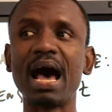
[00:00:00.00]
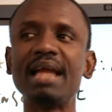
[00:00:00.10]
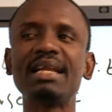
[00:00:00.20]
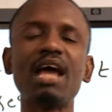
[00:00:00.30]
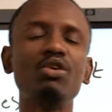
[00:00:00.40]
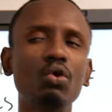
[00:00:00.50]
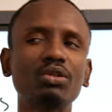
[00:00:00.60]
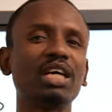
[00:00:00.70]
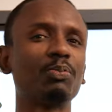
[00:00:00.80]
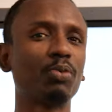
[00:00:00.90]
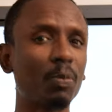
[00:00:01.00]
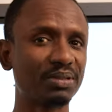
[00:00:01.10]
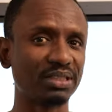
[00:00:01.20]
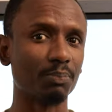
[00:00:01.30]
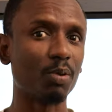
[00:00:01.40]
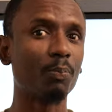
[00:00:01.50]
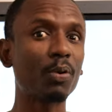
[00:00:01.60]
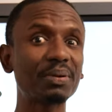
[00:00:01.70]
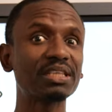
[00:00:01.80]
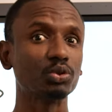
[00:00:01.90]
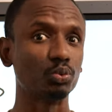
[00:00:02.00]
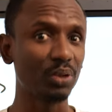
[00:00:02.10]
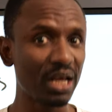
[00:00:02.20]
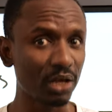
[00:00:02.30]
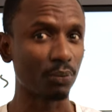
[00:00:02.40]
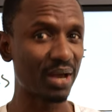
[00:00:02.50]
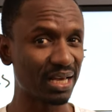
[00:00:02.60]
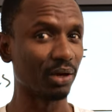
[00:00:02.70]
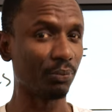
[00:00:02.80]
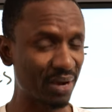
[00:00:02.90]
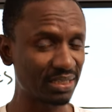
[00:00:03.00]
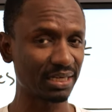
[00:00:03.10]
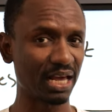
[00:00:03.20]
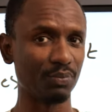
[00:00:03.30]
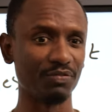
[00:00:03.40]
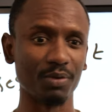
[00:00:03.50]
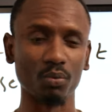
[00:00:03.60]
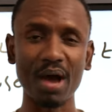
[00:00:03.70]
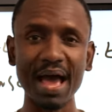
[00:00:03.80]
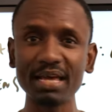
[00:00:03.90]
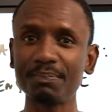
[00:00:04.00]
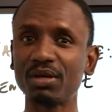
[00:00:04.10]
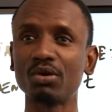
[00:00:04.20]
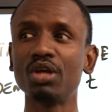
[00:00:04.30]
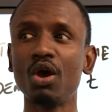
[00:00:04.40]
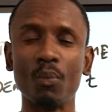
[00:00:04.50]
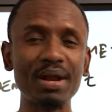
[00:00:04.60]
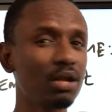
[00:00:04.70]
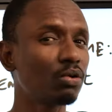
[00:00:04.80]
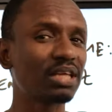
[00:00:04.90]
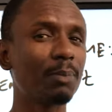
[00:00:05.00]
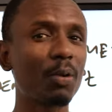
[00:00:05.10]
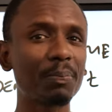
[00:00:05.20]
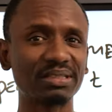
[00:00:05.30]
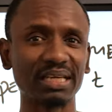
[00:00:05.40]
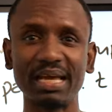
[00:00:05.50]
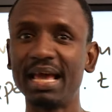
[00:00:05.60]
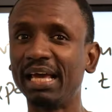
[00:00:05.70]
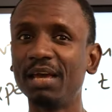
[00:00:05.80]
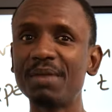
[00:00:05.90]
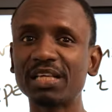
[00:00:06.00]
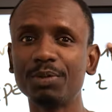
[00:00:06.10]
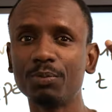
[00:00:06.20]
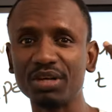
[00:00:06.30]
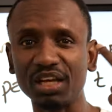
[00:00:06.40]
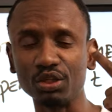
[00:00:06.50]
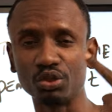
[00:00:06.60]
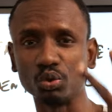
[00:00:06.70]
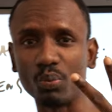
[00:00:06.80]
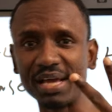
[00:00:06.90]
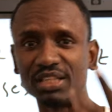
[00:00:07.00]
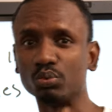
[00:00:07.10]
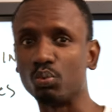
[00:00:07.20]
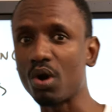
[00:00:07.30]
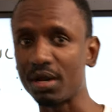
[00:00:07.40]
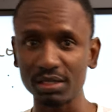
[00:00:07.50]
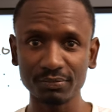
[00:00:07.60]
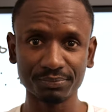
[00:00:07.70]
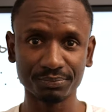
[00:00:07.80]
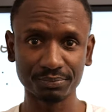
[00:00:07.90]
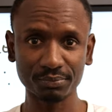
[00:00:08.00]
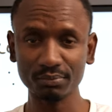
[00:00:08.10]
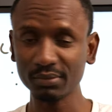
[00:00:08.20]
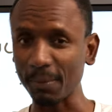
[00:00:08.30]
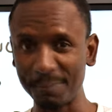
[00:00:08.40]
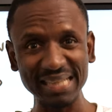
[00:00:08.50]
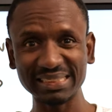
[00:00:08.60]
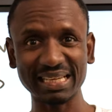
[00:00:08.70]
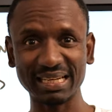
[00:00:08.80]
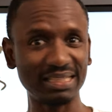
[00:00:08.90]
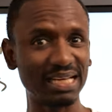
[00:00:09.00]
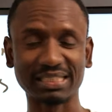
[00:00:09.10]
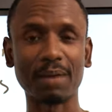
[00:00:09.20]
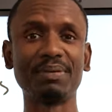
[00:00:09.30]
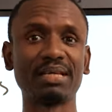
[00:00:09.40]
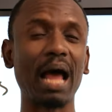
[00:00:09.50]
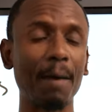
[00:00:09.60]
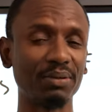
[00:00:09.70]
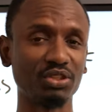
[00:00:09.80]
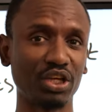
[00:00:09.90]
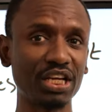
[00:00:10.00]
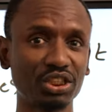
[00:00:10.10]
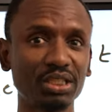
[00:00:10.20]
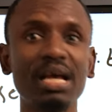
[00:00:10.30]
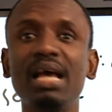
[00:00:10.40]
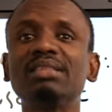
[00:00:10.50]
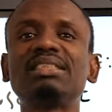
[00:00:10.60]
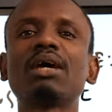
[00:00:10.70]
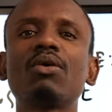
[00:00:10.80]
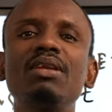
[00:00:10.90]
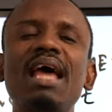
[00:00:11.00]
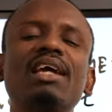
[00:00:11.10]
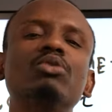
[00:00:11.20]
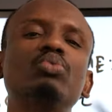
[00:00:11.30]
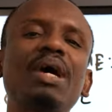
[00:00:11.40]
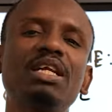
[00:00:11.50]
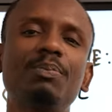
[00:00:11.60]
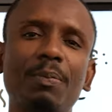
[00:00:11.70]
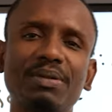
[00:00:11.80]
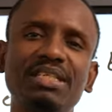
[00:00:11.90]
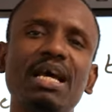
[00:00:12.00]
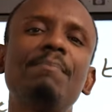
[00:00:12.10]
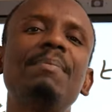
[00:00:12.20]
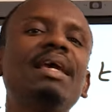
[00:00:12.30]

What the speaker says: and I looked at property. But properties really resonate with me. Why? Because when I looked at property, it makes me money in two ways. One, basically there's capital appreciation. Second, I can rent the property and